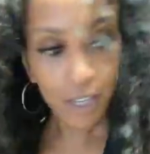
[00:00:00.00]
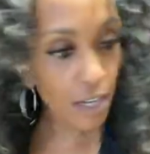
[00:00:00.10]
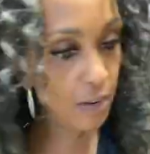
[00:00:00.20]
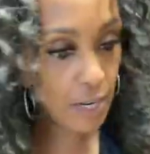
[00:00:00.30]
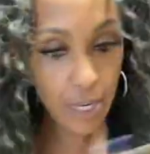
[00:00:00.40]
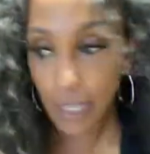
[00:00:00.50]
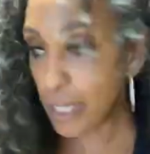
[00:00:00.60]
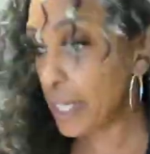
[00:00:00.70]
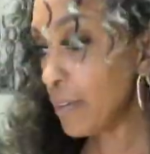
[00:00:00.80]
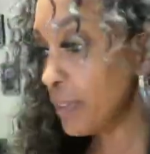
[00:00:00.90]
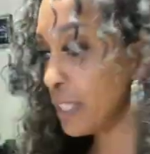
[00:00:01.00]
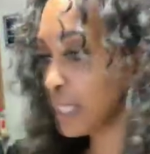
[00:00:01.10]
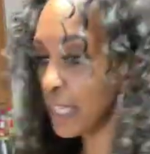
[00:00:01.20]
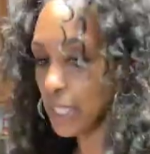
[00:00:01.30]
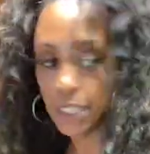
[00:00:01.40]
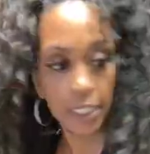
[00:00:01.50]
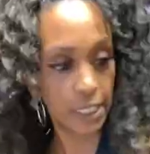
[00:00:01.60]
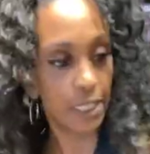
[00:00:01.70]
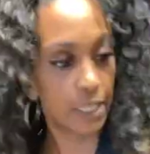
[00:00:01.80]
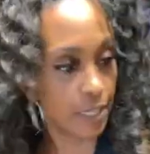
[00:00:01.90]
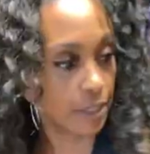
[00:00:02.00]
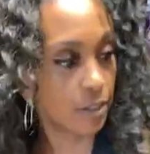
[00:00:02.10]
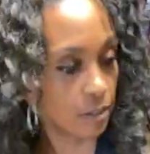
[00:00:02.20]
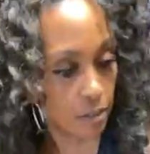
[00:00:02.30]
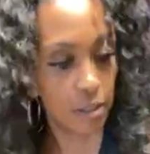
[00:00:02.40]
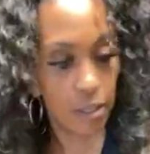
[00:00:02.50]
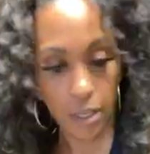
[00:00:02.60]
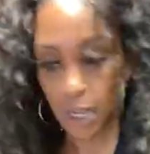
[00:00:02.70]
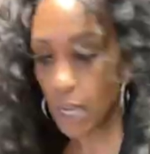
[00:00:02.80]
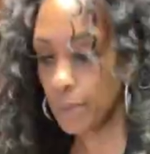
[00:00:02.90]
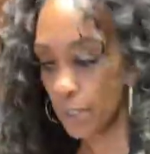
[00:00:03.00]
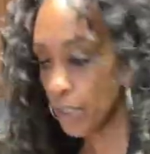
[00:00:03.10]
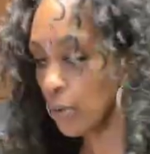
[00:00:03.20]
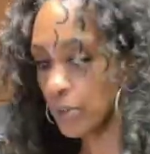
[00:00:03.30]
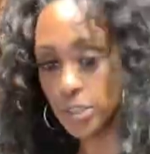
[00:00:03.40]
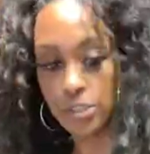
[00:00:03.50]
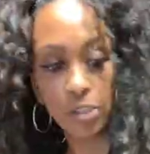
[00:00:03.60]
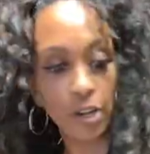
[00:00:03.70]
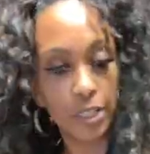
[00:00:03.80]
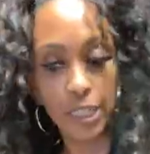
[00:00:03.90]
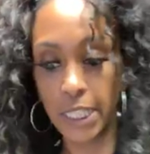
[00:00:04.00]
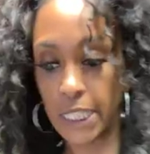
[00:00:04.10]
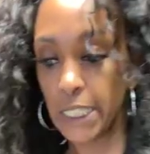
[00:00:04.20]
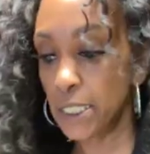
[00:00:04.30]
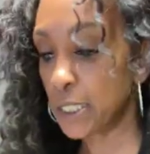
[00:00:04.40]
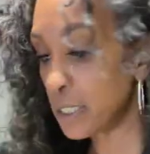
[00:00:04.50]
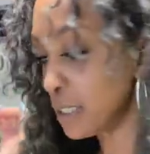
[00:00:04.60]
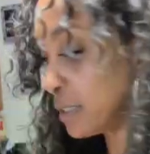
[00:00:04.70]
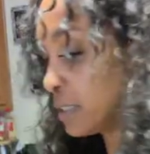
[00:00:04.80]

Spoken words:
All right, I got everything that I need in there. I'm gonna go and start these